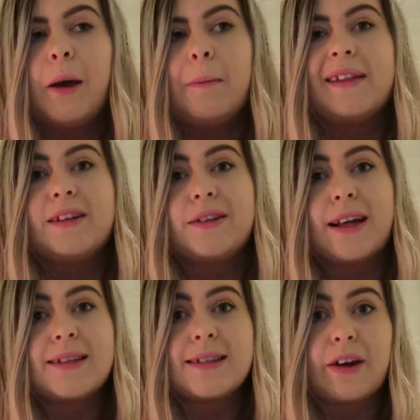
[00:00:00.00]
but they don't
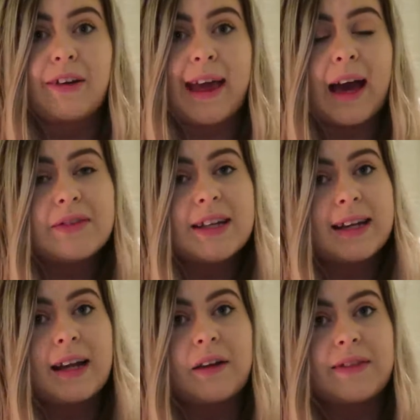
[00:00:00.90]
necessarily have a
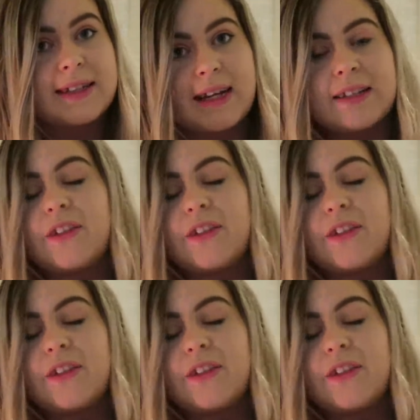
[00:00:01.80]
deadline of that day,